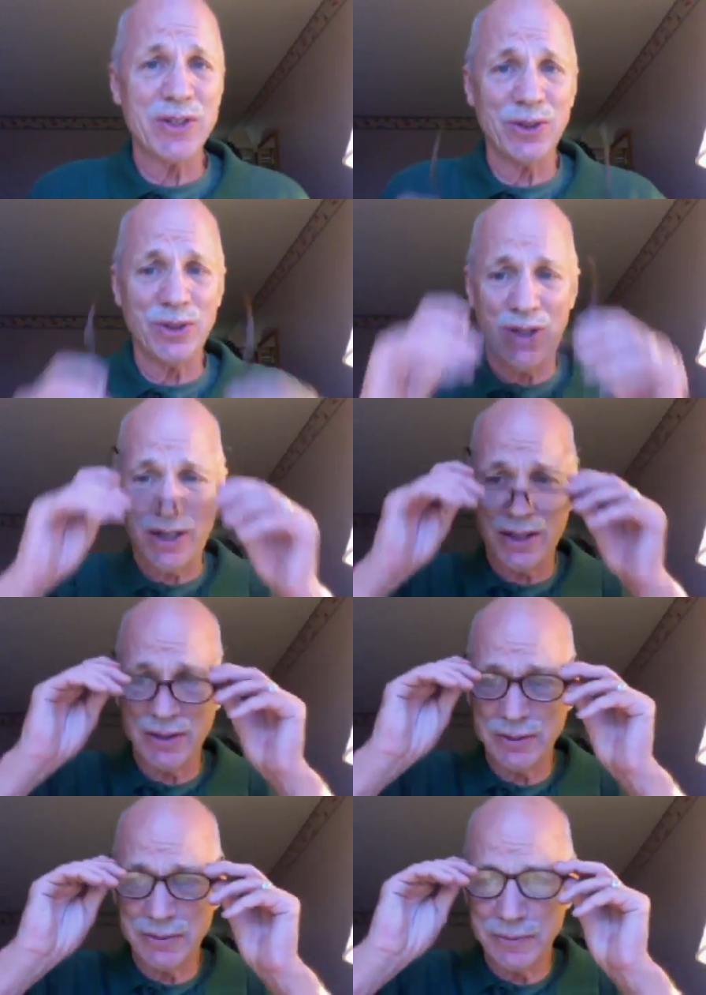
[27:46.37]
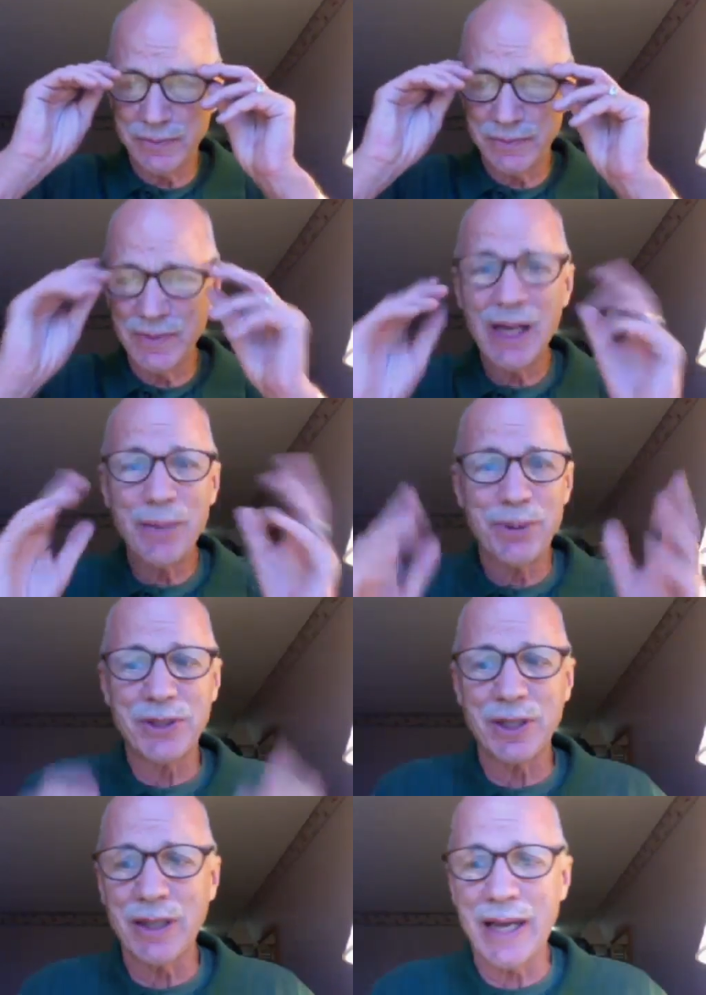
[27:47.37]
so long? I'll
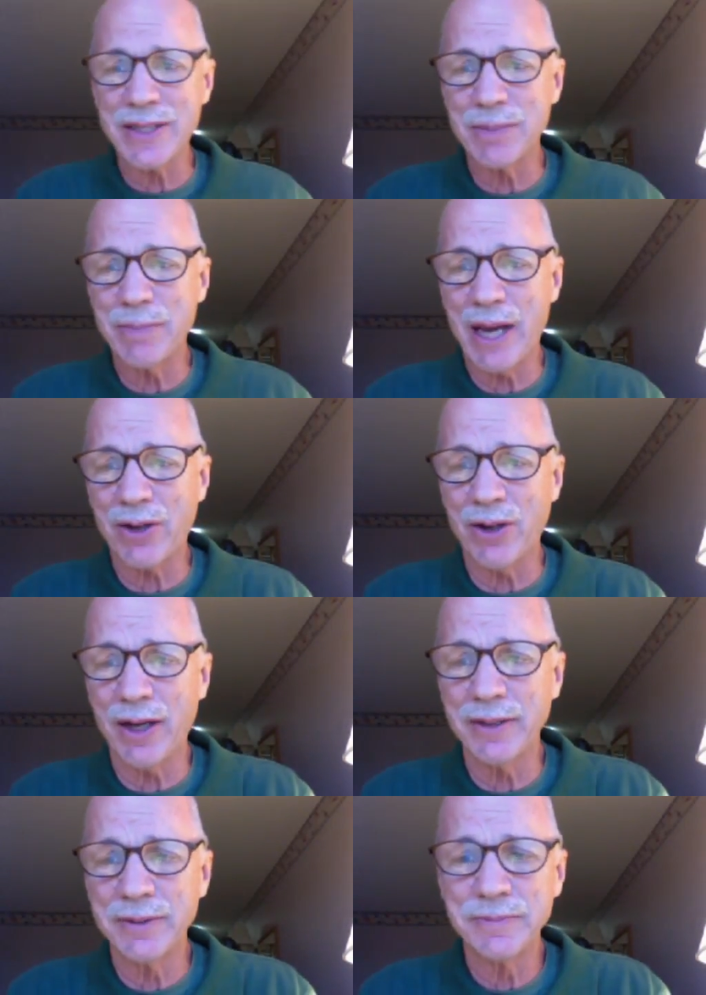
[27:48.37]
put the glasses back on.